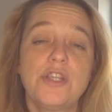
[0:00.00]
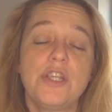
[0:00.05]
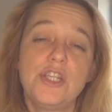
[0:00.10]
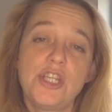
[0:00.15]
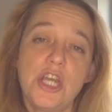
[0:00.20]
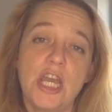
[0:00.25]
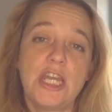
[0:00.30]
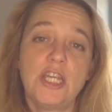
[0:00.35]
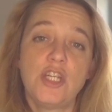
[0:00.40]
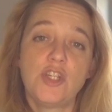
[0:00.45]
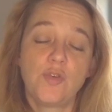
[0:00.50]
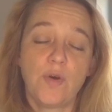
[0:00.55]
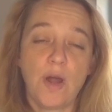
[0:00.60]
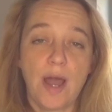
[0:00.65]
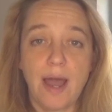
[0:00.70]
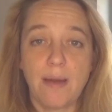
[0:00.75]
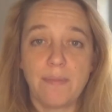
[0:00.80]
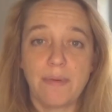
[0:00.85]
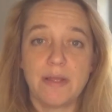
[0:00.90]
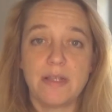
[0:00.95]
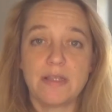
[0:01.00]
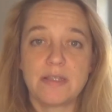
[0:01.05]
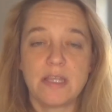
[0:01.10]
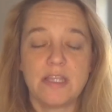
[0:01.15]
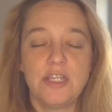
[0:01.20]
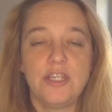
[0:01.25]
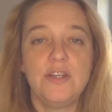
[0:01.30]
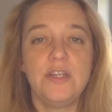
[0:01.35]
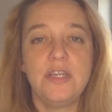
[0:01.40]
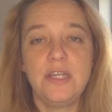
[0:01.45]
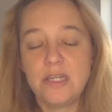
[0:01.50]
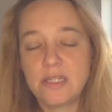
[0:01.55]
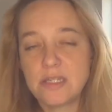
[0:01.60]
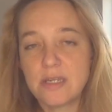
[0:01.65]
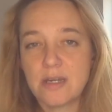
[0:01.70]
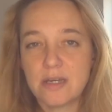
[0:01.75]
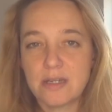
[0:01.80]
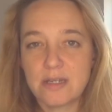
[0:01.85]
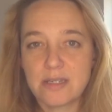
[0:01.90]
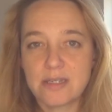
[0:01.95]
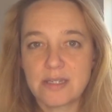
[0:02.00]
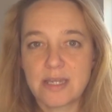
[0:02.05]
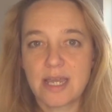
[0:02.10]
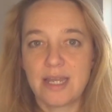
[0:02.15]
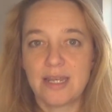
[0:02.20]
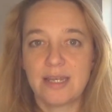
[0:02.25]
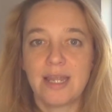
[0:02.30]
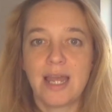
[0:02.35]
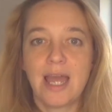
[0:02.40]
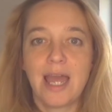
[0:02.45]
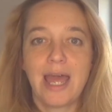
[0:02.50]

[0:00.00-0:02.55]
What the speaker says: change your habits, then you need to understand